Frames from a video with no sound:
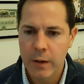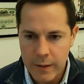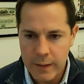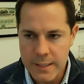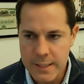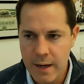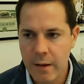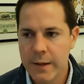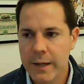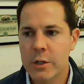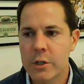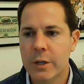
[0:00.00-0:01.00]

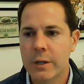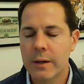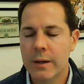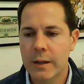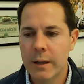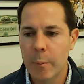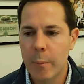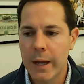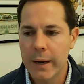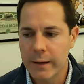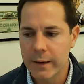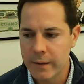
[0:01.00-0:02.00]
Consolidation in the
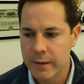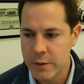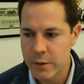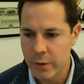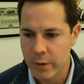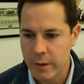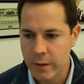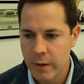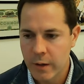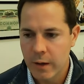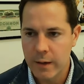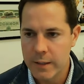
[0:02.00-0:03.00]
banking industry
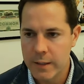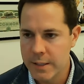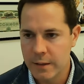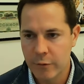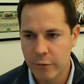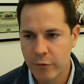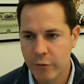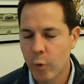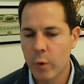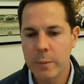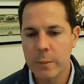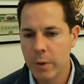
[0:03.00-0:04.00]
is a
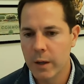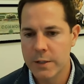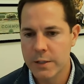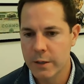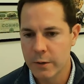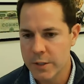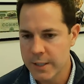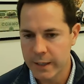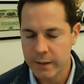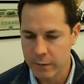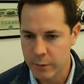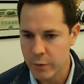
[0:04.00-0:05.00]
40 plus year
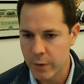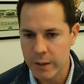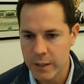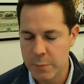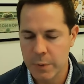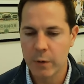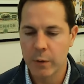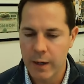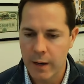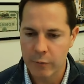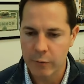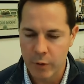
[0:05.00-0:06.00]
secular trend. It's been going
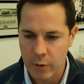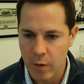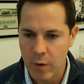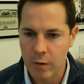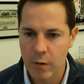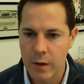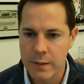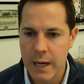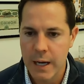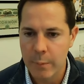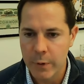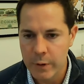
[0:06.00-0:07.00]
on for a long long
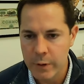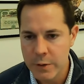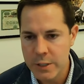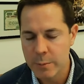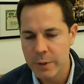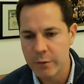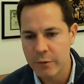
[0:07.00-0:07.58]
time. There used to be